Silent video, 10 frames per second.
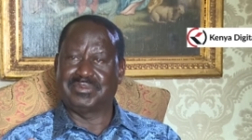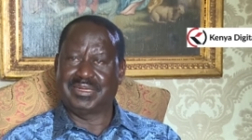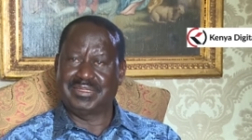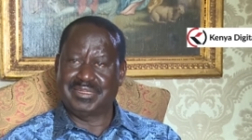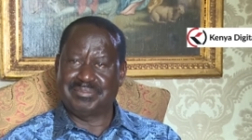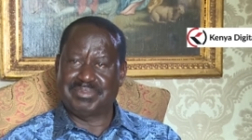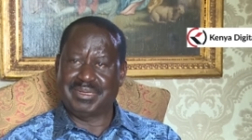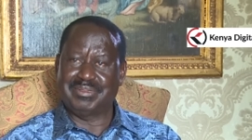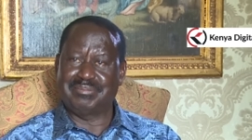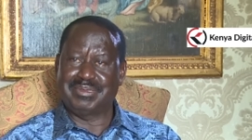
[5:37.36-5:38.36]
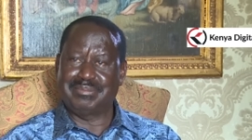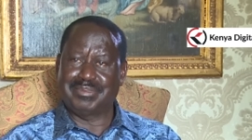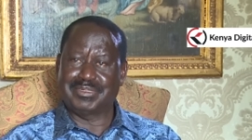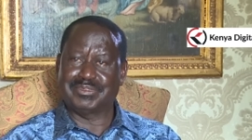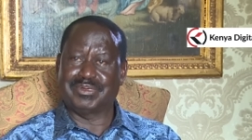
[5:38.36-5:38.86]
Other, other
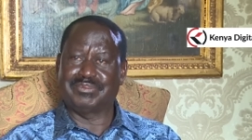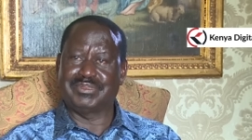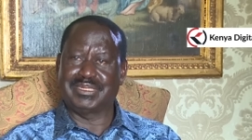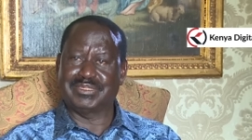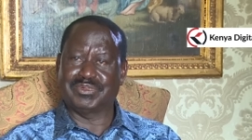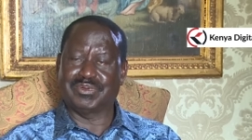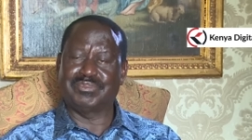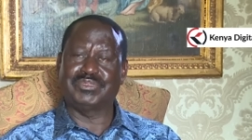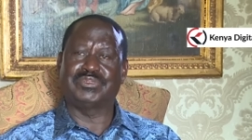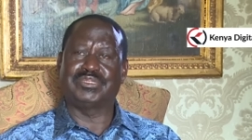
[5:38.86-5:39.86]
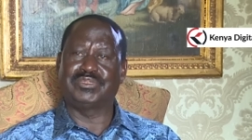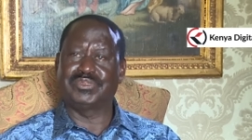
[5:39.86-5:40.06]
members of the Electoral Commission did